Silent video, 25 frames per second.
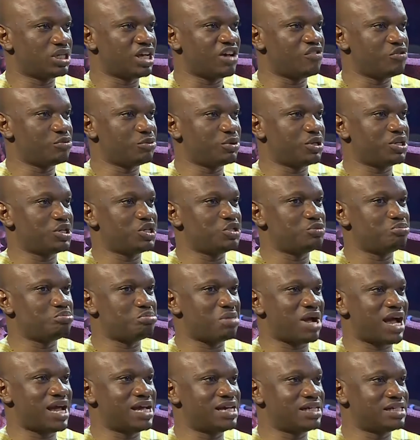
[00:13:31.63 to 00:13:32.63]
Everybody's
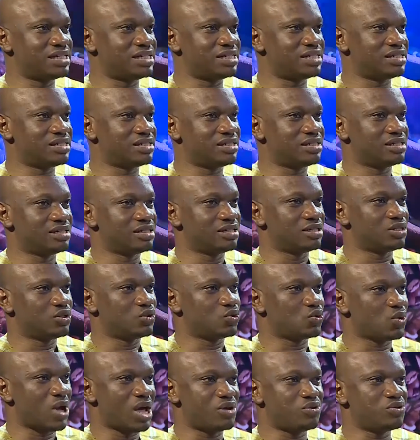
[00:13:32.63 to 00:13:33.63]
buying it,
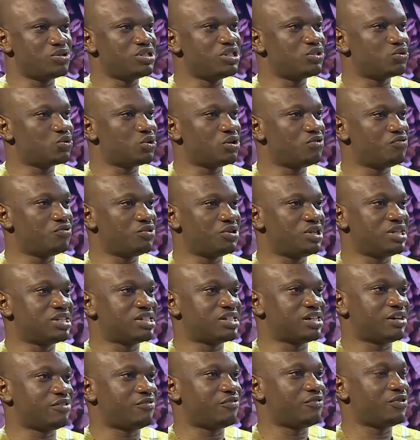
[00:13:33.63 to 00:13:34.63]
so I don't need to even
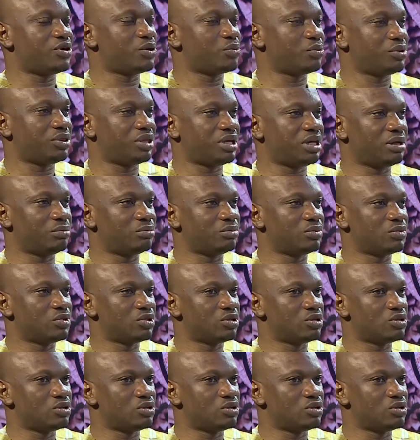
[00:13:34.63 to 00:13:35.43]
interfere with them.